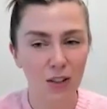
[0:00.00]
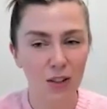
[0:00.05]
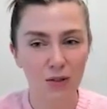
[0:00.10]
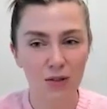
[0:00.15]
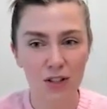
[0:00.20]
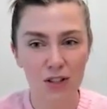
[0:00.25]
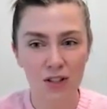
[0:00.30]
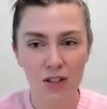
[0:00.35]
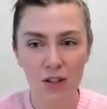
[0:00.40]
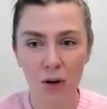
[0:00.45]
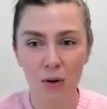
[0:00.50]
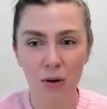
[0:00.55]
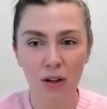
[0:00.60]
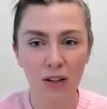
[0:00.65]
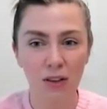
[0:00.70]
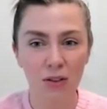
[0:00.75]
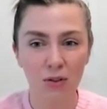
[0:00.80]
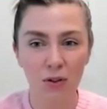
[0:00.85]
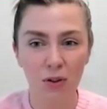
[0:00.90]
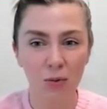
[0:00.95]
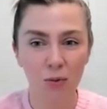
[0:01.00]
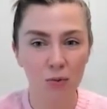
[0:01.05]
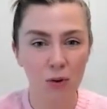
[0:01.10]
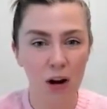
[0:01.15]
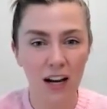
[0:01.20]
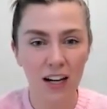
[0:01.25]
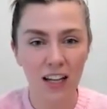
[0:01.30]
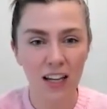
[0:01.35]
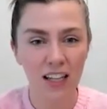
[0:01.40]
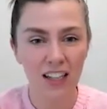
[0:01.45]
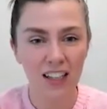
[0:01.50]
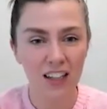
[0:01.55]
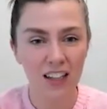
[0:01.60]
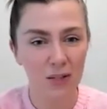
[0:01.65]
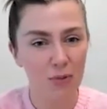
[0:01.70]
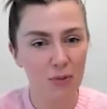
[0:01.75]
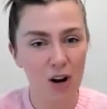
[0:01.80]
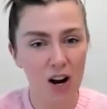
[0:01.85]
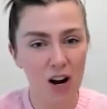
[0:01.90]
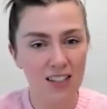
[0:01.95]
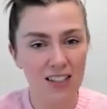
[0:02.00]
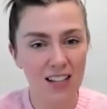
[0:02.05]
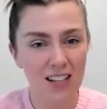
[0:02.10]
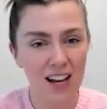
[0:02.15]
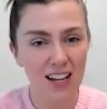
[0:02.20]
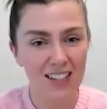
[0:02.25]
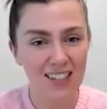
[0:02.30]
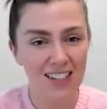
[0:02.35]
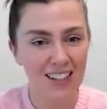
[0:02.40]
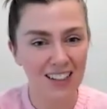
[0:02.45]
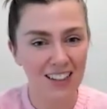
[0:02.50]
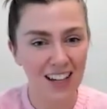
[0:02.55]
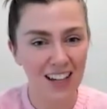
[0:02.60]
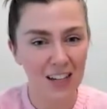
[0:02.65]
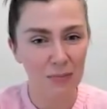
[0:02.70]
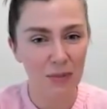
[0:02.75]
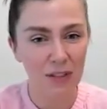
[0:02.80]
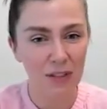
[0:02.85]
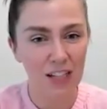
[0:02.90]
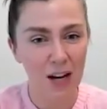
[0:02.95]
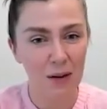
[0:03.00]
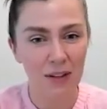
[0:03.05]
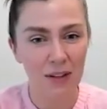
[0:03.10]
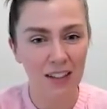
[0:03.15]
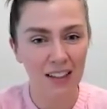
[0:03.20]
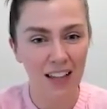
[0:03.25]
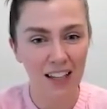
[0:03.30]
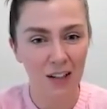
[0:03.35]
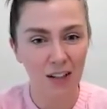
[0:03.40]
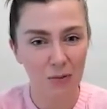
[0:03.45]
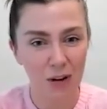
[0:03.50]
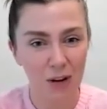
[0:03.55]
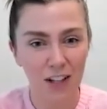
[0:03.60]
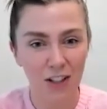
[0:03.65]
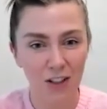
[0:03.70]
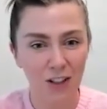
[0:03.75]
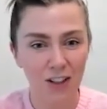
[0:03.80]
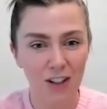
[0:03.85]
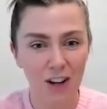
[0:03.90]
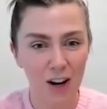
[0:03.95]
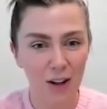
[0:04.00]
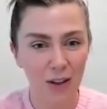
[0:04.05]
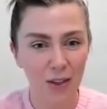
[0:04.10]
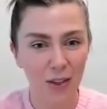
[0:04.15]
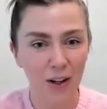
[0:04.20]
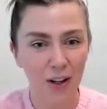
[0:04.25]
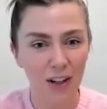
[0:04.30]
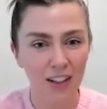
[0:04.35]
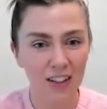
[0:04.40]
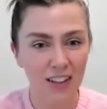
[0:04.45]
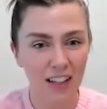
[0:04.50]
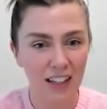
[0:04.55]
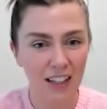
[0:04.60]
also just going through writing and the process and like becoming like a writer and author,